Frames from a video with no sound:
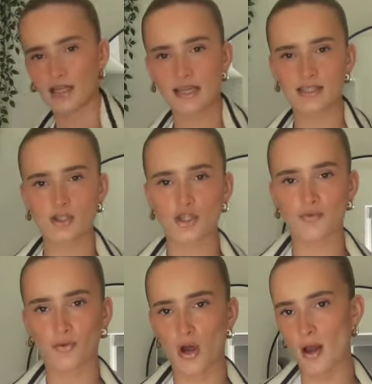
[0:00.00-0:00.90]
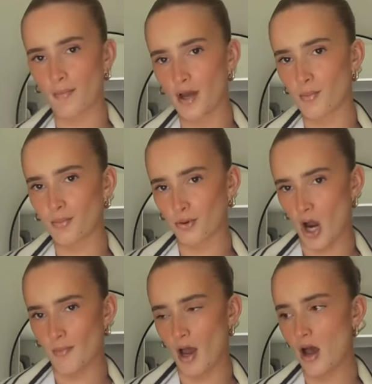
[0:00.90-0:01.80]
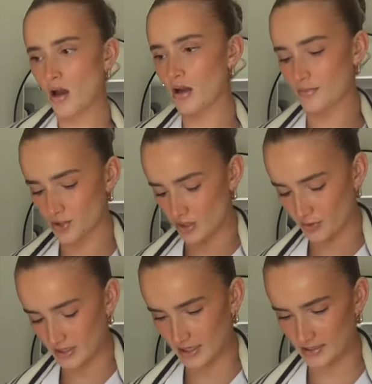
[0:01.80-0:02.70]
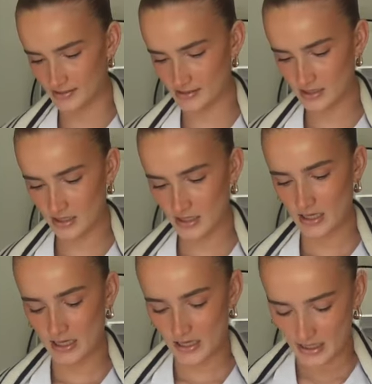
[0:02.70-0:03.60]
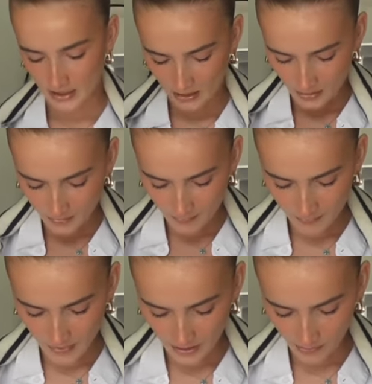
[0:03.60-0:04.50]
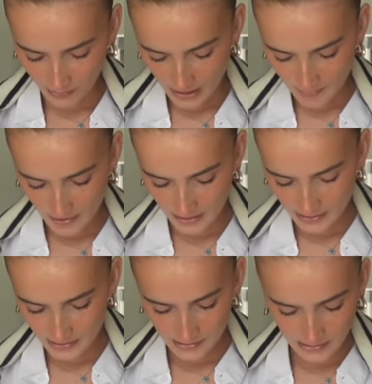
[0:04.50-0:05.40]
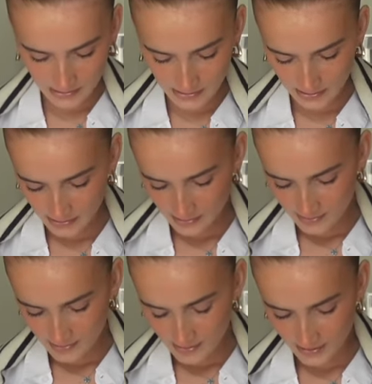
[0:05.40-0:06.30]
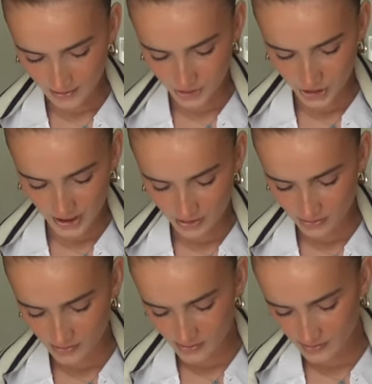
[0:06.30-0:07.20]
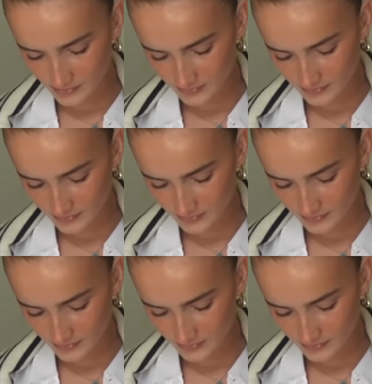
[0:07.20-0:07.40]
These are just from Primark. I'm just going to put these in a little gap here, as she does.